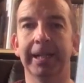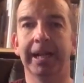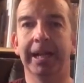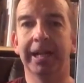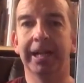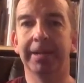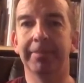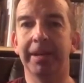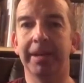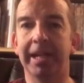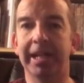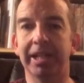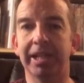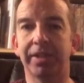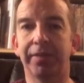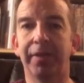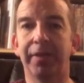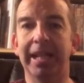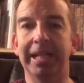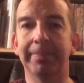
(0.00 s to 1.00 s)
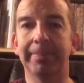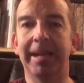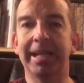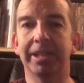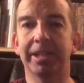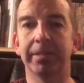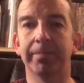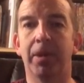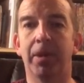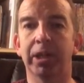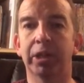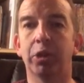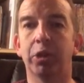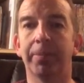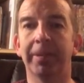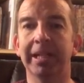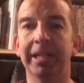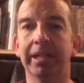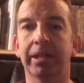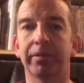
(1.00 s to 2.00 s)
It's fairly battered, my
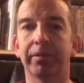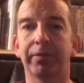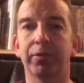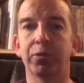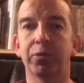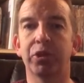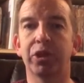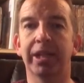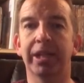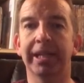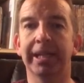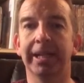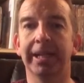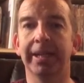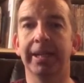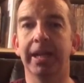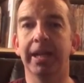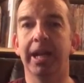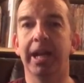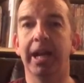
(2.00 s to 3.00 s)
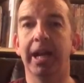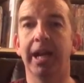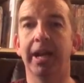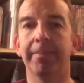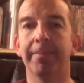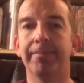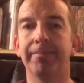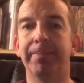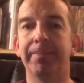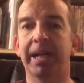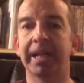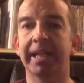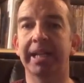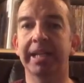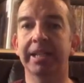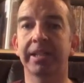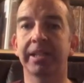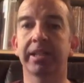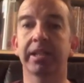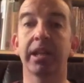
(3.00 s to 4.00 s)
copy, unfortunately, but
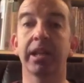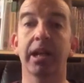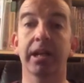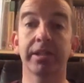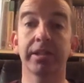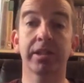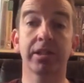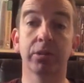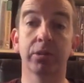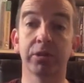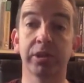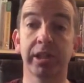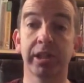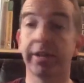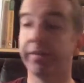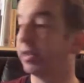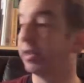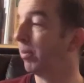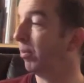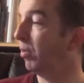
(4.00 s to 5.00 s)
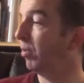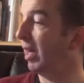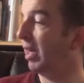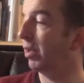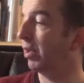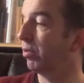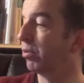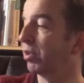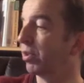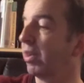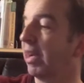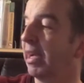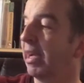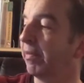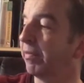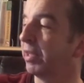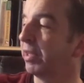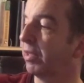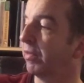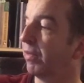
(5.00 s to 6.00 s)
it's still serviceable. And I also
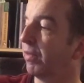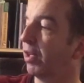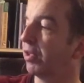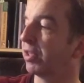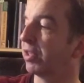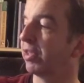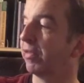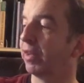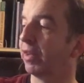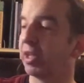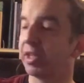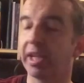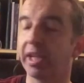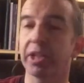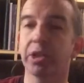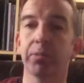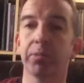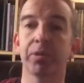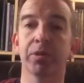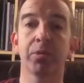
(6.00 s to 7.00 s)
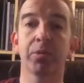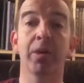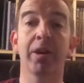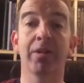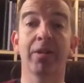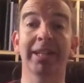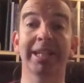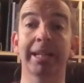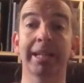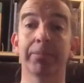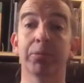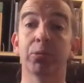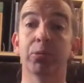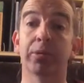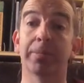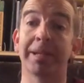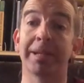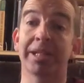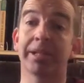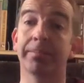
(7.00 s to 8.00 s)
have the Advanced Civilization, which is where I keep all
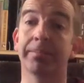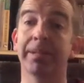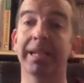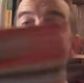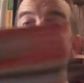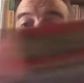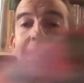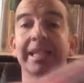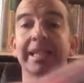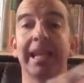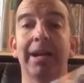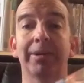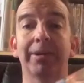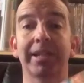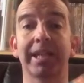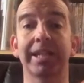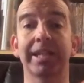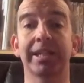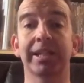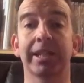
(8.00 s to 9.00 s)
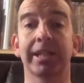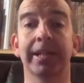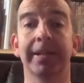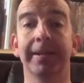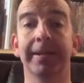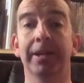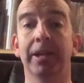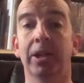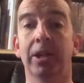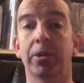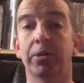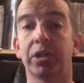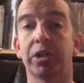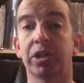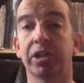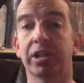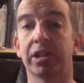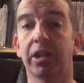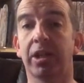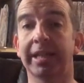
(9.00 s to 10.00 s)
the bits and pieces nowadays, which
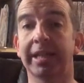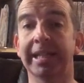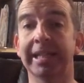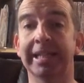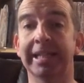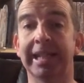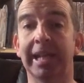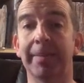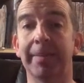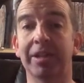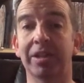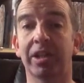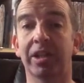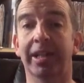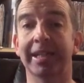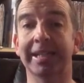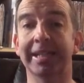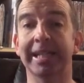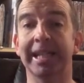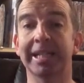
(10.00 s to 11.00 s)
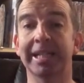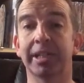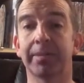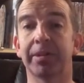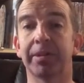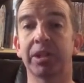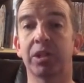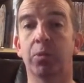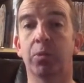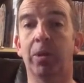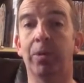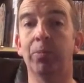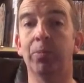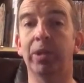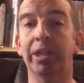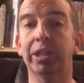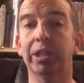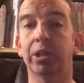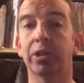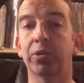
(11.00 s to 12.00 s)
is came out slightly later, but it's the one
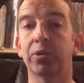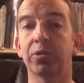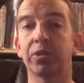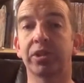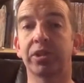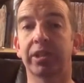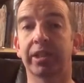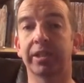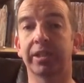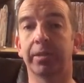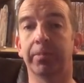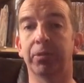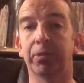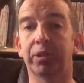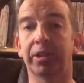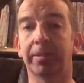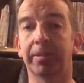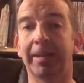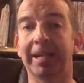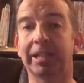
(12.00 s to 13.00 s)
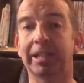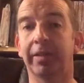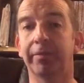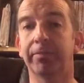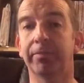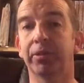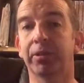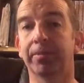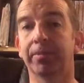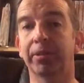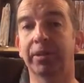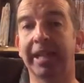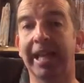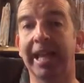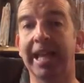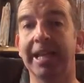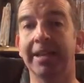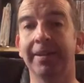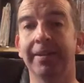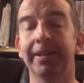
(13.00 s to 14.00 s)
we use. There's the book at the back. I'll put the book
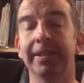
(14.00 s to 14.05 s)
there.